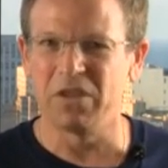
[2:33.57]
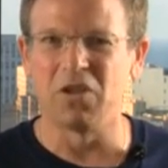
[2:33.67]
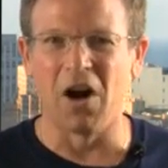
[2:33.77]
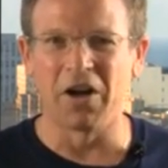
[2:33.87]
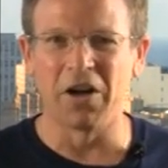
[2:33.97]

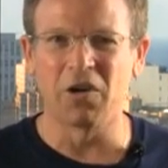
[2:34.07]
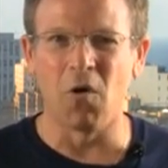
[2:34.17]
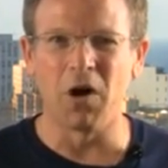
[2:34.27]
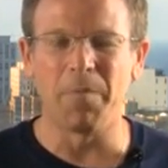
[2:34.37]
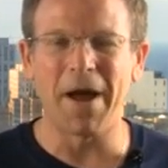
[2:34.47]
darn good
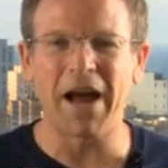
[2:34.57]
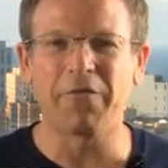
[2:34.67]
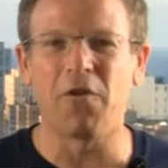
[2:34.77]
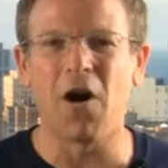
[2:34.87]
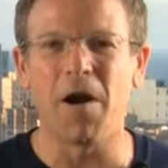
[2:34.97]
quarterback
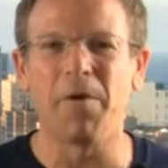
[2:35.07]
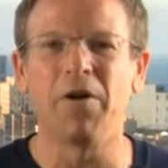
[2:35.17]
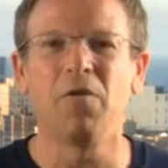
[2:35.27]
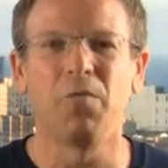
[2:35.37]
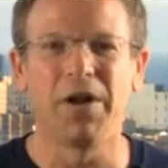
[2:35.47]
for
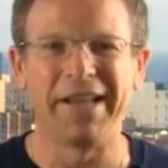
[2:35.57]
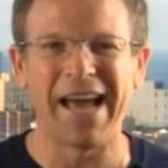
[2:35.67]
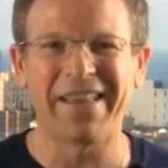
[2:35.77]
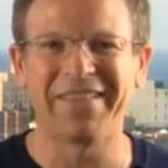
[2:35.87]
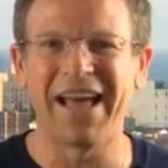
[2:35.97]
Auburn, really
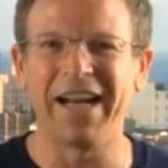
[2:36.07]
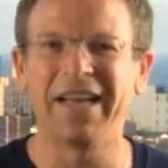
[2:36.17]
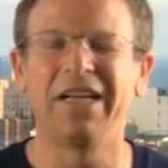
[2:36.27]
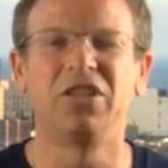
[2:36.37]
athletic.